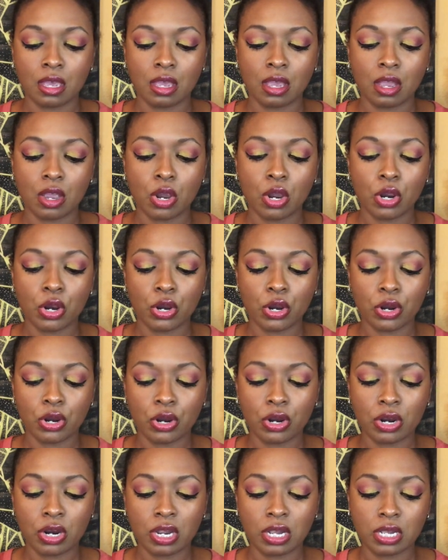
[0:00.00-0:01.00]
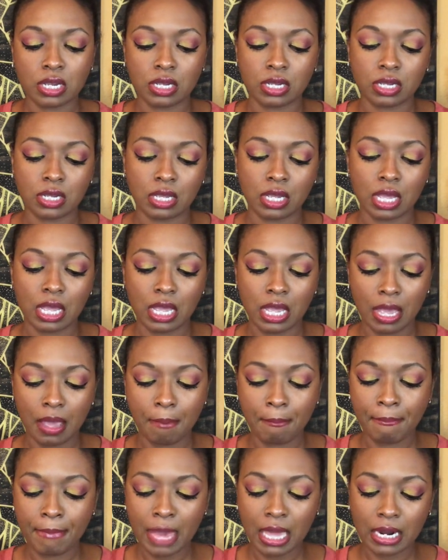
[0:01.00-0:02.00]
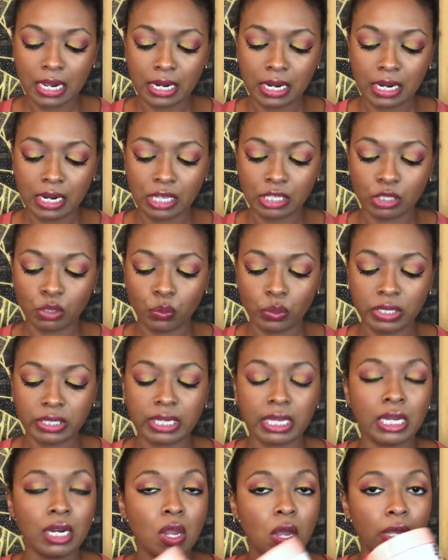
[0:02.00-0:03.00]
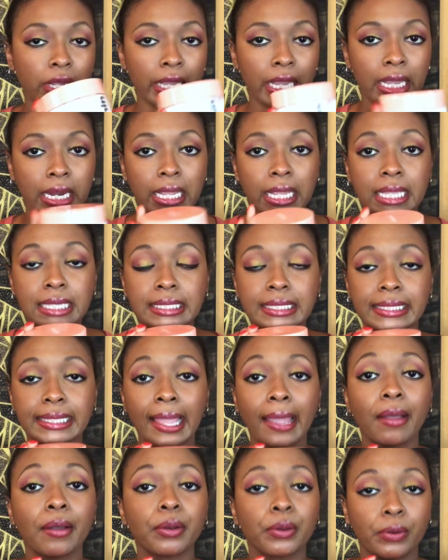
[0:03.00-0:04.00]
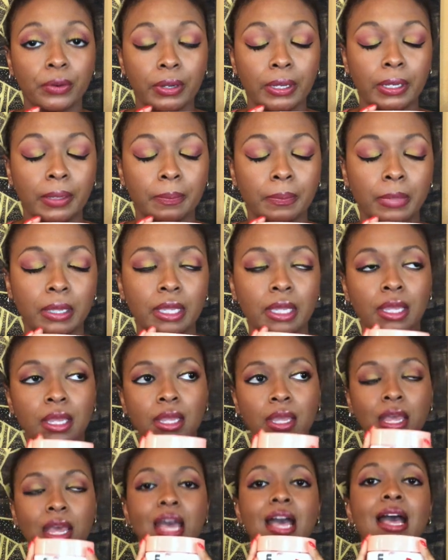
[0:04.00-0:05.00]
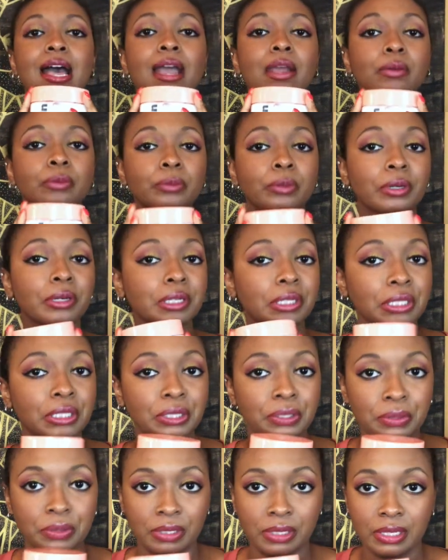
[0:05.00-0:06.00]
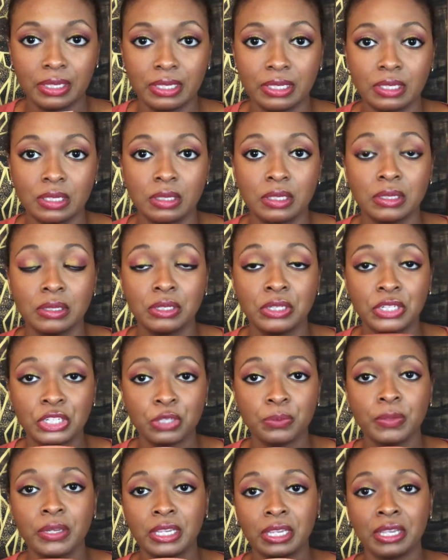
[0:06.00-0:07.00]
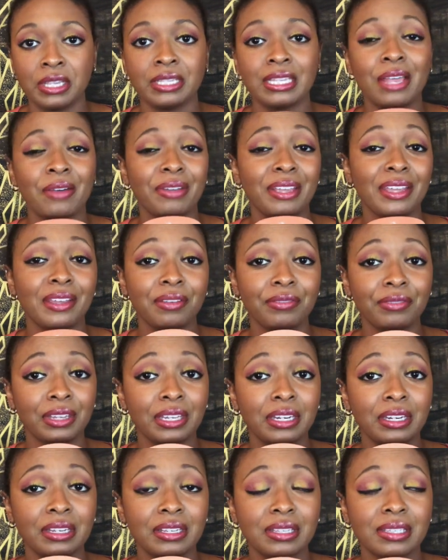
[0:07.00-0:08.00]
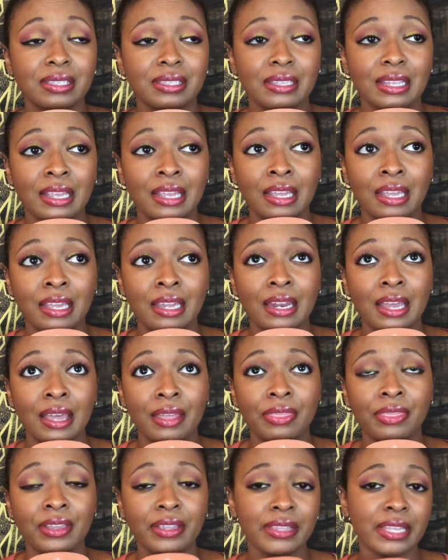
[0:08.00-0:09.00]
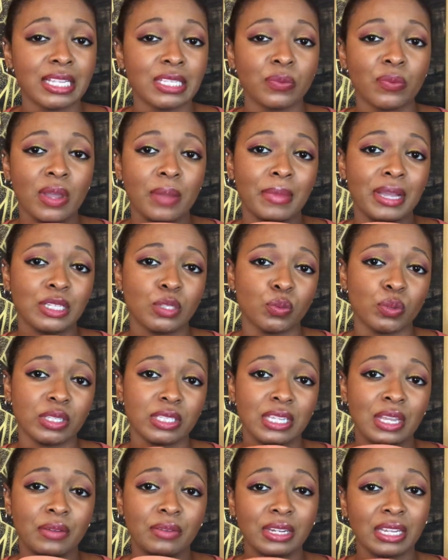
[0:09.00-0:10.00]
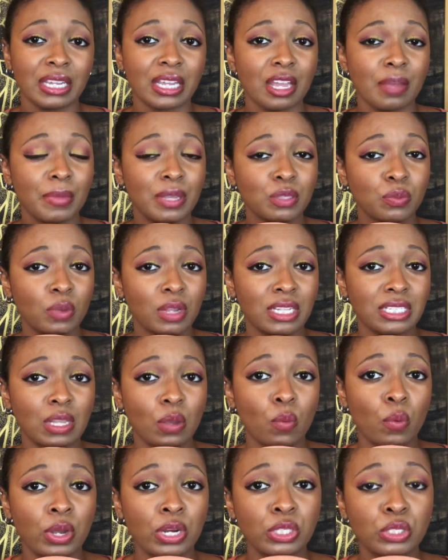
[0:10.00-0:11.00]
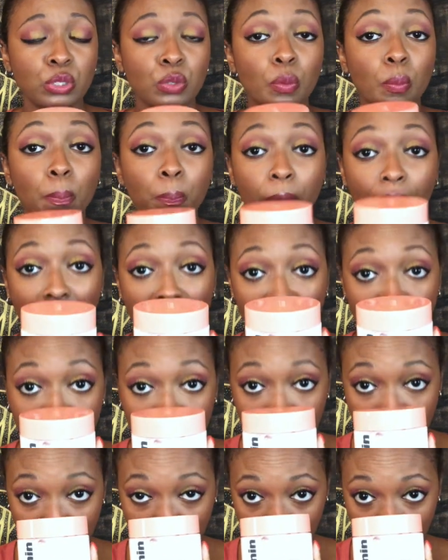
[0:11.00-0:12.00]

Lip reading: her Melanin Twist Elongating Style Cream. I rarely use this just because how heavy it is. And I think that's why my twist out didn't come as well as I wanted to. But